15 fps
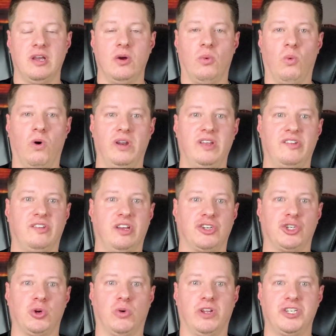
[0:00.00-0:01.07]
One is a
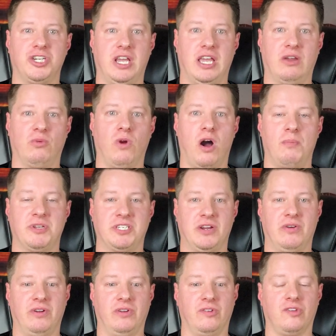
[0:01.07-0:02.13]
shortage in raw
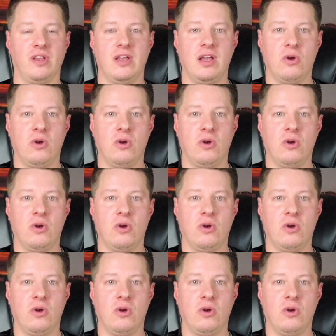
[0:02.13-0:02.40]
materials.